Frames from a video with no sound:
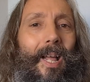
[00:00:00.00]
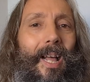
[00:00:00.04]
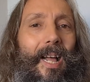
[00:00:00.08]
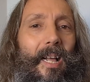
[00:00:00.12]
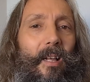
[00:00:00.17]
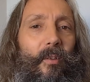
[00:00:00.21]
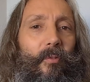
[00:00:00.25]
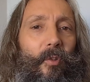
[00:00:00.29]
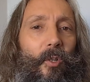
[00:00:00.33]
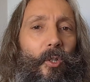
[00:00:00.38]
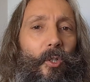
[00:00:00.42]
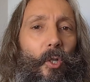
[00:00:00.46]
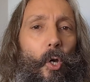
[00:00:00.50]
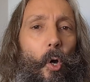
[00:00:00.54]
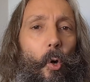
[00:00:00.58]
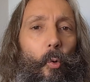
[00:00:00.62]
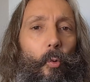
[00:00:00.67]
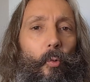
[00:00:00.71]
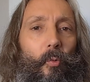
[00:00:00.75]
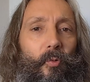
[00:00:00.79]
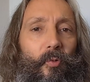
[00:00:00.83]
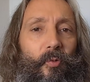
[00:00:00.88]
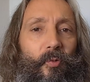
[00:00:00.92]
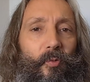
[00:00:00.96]
have a
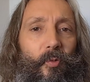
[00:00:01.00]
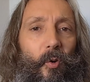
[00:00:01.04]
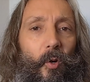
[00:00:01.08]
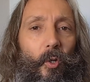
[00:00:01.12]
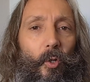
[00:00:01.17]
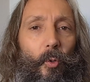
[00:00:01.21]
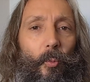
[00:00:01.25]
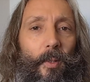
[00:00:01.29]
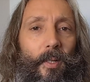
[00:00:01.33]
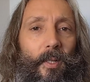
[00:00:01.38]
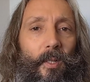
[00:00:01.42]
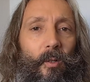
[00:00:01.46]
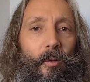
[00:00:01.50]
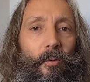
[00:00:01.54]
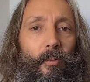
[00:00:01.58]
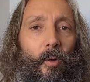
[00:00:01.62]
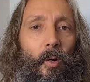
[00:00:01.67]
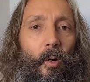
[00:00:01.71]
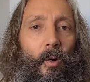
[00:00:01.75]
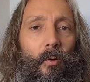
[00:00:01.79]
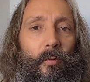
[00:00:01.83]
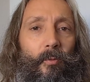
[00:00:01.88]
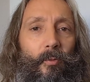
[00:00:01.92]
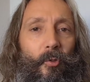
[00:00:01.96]
cult following
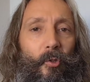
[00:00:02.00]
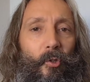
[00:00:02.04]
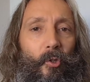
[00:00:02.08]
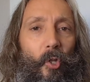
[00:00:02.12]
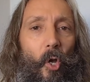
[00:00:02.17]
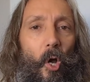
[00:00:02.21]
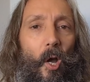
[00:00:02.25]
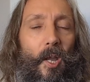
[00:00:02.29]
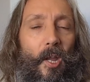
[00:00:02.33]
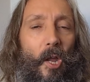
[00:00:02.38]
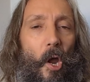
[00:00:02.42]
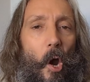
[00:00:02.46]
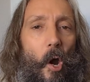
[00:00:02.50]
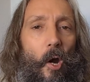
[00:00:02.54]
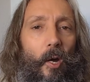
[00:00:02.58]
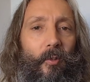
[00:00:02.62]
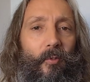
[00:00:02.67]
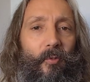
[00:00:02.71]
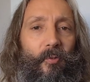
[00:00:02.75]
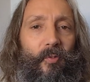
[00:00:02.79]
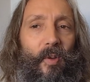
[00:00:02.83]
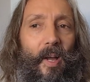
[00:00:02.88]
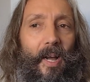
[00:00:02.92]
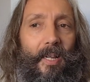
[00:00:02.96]
of
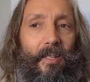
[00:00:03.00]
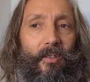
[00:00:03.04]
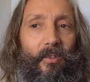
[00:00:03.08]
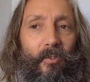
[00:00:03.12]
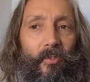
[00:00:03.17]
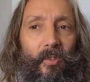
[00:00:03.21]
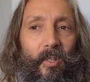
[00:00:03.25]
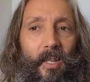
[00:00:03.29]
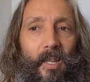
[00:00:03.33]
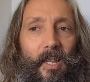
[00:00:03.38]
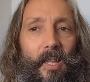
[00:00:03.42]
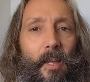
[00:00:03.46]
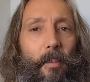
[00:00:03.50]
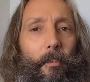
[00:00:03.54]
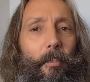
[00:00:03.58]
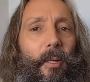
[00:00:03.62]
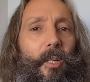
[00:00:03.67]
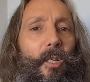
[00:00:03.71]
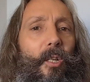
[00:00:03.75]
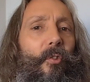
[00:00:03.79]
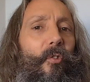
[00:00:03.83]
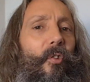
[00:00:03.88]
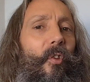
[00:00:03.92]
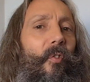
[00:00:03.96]
die-hard fans
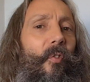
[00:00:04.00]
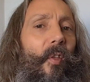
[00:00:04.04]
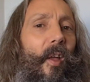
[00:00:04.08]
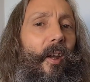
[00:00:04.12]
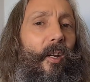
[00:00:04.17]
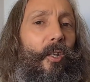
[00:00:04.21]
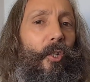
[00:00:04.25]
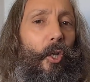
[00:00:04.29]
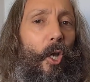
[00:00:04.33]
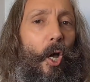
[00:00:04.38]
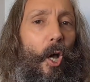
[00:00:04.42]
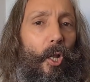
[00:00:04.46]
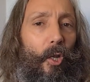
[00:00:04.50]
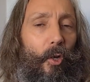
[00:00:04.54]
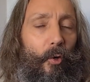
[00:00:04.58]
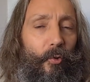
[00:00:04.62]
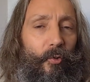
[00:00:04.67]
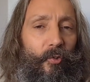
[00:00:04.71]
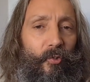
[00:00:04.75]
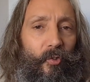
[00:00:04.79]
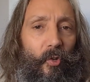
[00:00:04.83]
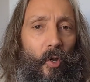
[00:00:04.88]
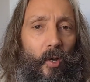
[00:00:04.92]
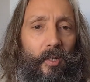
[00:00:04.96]
because of their color
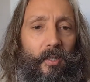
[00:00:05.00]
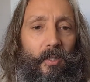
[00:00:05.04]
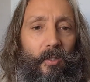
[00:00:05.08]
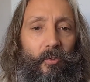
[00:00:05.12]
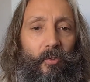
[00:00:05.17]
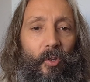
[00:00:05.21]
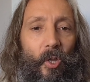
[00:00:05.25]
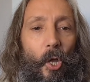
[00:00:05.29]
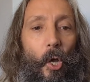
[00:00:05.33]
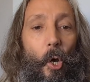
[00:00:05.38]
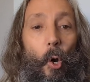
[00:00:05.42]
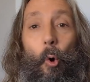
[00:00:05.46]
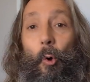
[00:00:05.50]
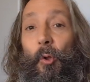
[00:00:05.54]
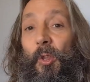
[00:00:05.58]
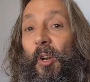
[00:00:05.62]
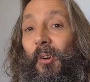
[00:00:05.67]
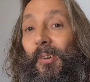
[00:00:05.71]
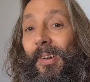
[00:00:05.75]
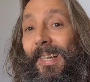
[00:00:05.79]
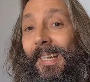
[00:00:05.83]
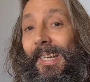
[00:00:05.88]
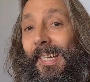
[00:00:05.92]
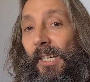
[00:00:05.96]
science or
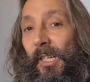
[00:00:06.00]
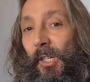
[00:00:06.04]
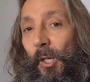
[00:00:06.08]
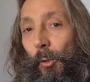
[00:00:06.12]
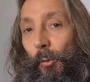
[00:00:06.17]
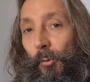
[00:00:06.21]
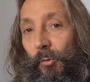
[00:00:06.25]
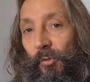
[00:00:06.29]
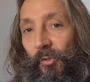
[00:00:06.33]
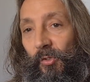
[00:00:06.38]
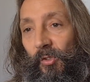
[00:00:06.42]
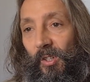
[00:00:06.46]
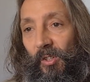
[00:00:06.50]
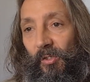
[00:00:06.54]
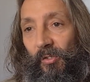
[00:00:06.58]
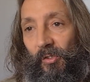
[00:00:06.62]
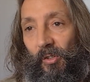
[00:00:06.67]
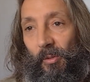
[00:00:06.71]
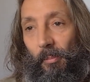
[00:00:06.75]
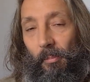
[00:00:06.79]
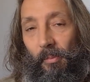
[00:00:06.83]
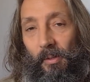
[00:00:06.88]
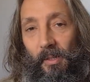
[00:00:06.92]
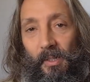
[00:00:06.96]
their
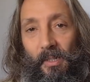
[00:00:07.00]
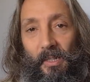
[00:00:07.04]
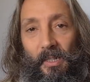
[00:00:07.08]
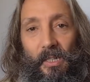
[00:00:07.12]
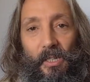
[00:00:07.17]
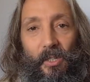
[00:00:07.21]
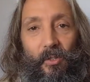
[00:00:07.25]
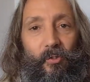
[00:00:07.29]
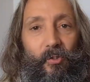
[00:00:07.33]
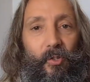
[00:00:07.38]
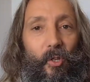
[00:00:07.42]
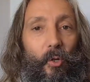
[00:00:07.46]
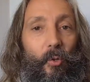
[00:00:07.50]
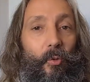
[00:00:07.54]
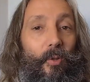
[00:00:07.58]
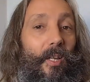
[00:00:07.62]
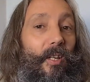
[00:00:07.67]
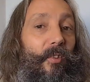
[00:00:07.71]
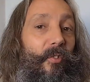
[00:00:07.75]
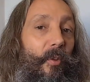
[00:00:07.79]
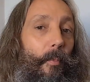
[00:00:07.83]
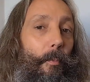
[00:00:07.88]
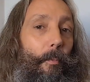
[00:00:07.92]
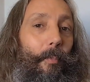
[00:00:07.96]
ecosystem. So
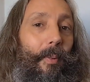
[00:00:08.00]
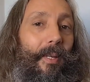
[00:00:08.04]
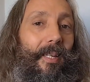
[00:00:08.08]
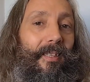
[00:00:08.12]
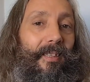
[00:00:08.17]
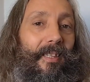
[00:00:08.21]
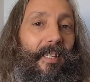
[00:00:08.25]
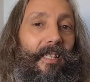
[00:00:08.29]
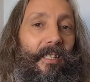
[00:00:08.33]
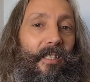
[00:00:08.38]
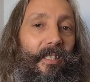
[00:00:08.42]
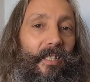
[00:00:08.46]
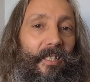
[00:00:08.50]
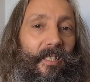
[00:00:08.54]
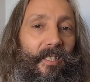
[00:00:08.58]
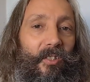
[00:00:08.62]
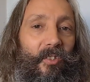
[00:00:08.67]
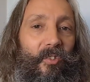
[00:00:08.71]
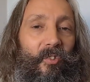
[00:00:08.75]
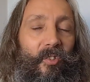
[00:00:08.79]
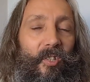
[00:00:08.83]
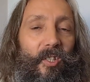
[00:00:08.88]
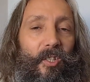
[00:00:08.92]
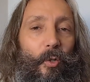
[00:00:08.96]
that's a big thing to
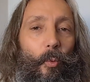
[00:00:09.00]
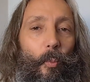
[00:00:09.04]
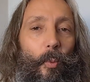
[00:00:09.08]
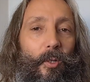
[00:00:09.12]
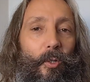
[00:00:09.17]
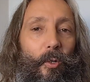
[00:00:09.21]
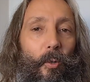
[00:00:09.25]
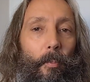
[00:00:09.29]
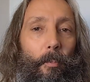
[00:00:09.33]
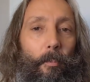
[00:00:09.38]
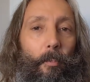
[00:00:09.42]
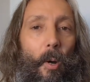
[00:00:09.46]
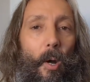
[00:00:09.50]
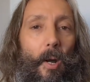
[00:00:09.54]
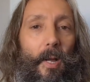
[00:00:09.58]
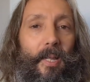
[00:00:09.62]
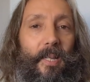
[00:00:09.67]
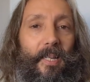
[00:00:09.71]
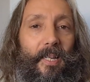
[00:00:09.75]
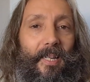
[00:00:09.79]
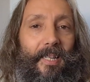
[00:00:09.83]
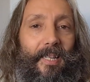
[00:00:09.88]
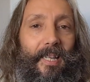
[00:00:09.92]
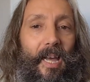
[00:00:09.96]
consider when you're
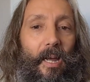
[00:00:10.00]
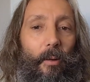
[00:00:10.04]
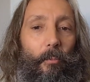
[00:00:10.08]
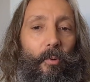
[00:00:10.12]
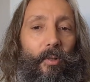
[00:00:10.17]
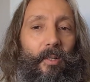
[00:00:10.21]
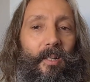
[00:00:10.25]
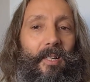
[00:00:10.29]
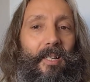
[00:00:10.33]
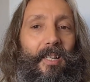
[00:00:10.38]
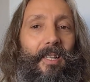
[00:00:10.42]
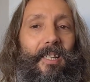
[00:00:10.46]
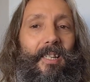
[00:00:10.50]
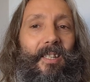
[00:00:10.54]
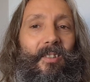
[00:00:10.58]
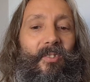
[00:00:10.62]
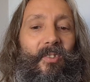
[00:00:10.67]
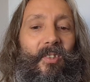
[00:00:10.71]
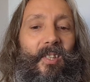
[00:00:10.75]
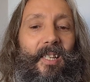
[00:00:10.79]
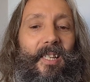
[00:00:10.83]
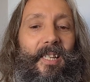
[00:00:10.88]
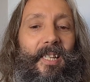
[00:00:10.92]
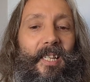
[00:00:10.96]
buying a camera,
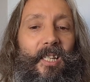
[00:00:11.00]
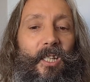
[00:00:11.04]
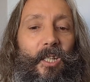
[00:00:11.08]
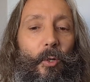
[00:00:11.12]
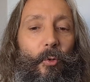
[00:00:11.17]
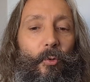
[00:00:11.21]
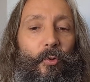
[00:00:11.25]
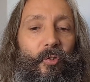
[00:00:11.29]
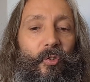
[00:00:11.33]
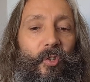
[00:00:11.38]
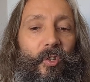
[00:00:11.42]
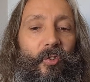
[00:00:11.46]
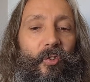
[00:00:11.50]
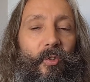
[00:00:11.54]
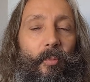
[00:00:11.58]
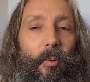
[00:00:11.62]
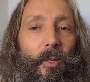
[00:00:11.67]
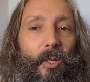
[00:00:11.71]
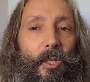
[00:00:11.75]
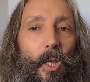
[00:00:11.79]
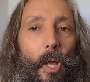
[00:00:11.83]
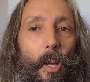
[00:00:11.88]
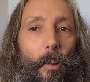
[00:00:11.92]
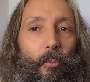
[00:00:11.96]
is the ecosystem
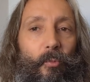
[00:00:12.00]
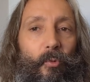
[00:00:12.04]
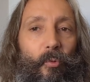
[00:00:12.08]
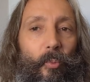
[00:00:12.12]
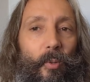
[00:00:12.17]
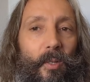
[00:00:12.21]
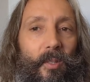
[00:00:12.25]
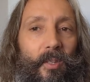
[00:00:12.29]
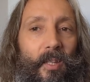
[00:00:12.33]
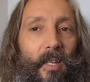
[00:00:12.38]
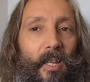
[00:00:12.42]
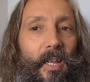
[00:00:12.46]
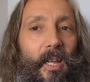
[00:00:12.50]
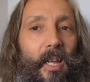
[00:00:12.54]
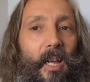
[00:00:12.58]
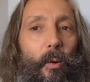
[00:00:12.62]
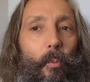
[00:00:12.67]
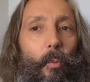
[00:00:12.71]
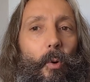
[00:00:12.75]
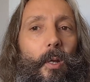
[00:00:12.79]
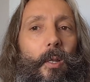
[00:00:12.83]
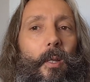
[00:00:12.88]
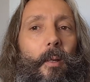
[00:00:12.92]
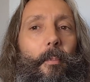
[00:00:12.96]
it comes with.
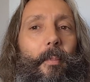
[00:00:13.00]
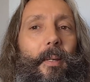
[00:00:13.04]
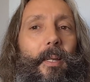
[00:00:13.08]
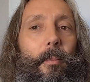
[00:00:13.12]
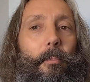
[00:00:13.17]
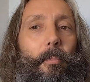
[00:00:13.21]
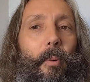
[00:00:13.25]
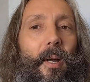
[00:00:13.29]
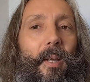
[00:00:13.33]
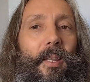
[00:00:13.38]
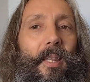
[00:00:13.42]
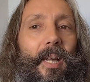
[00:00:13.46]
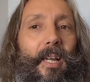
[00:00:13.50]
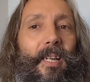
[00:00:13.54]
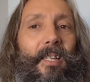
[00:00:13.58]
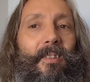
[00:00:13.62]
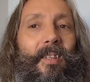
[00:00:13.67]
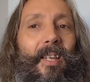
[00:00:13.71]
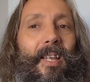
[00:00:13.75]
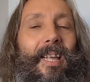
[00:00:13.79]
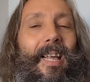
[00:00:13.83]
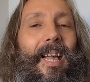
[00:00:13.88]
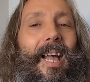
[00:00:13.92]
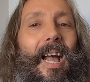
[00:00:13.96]
And what I mean by that
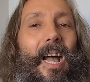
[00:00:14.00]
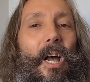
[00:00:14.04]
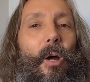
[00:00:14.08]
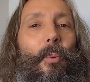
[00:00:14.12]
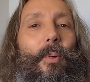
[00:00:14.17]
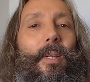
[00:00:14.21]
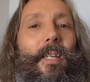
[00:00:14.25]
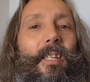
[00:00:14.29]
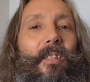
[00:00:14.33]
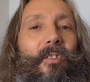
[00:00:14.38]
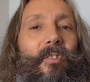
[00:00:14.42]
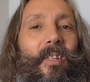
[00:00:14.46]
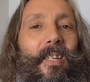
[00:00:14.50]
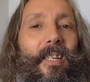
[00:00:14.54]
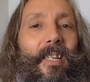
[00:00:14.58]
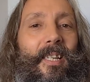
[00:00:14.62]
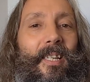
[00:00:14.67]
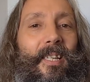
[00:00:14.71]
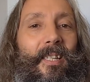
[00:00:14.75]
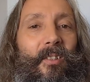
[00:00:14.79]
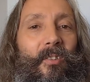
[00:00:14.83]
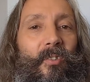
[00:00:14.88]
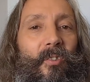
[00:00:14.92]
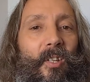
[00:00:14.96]
is how easy it
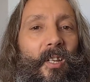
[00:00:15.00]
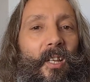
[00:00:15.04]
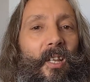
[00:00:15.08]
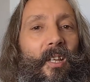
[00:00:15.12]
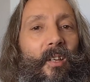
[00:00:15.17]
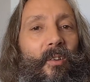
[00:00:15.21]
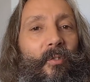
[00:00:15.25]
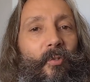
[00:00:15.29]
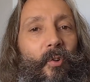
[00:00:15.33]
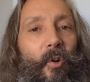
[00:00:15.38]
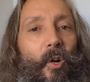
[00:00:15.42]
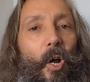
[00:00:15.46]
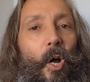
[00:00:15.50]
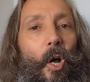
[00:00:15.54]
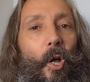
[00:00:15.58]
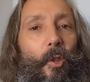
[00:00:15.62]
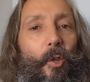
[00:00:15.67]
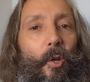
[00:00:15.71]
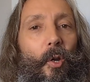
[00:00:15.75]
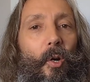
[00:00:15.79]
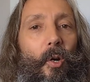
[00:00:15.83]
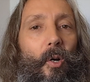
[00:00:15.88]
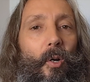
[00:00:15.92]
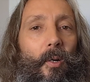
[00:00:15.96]
is for
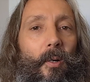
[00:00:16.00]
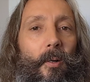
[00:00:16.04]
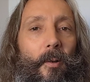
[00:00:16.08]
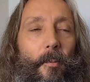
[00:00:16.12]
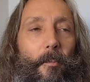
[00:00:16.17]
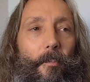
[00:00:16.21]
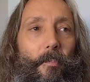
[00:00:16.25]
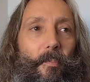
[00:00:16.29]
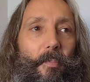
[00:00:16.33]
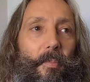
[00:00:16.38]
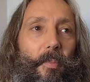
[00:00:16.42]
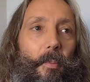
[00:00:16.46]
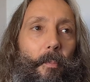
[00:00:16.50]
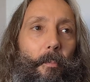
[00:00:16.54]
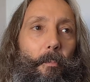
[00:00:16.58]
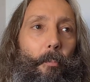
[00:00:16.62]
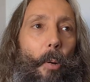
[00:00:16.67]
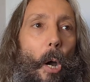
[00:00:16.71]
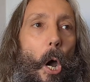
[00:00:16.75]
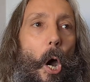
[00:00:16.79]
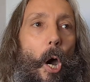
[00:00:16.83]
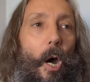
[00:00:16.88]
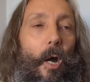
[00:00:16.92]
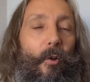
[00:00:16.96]
other
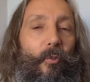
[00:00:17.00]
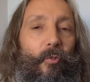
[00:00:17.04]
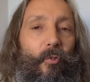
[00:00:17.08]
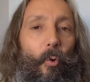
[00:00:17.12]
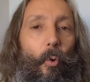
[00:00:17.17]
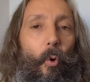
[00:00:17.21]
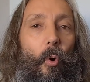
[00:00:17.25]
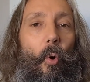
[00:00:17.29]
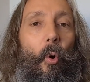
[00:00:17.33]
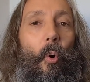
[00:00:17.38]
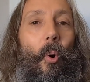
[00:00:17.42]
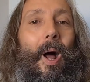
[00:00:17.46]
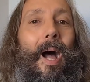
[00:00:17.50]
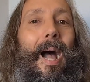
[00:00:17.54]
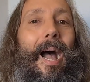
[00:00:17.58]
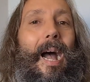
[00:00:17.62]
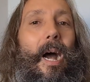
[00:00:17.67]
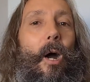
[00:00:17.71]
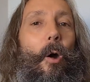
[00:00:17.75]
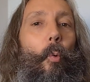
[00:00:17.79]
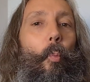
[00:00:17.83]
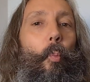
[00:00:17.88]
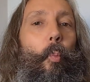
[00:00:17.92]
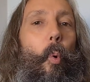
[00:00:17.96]
parts, or
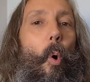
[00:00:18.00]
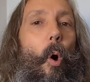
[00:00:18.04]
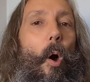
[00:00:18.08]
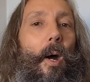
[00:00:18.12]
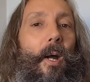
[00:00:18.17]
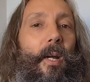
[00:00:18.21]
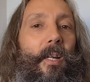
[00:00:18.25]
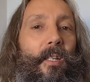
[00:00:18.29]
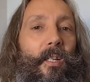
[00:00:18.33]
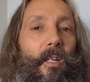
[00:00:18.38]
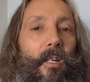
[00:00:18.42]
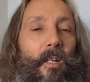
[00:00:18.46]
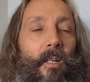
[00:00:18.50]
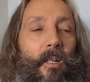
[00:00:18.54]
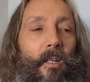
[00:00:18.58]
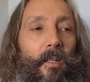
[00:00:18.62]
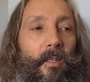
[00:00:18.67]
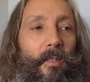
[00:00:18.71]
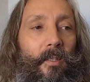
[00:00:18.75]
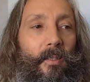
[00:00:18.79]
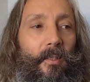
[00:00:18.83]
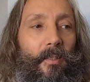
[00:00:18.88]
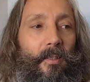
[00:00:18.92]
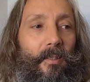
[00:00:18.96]
how wide
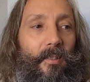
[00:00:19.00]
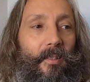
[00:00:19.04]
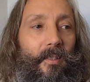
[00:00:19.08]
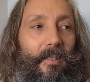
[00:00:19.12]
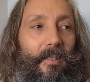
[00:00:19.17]
a